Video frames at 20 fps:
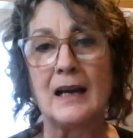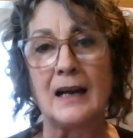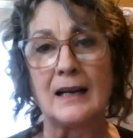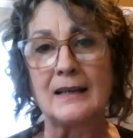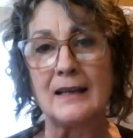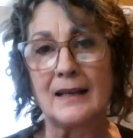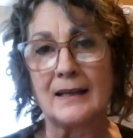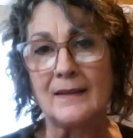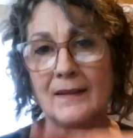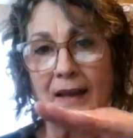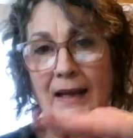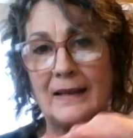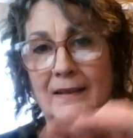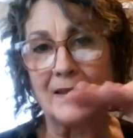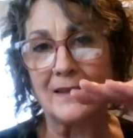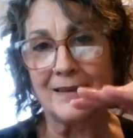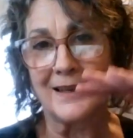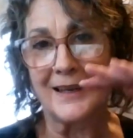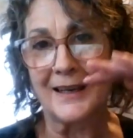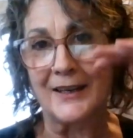I like
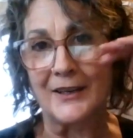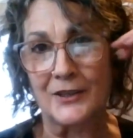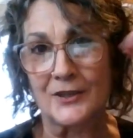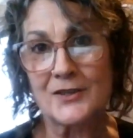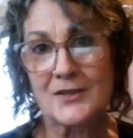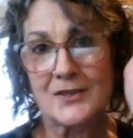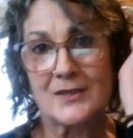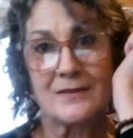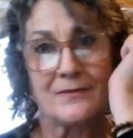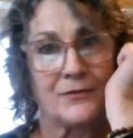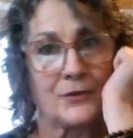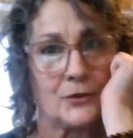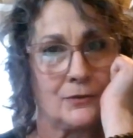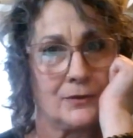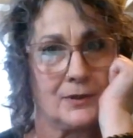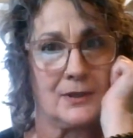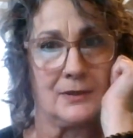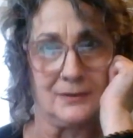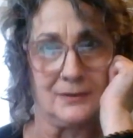the layers for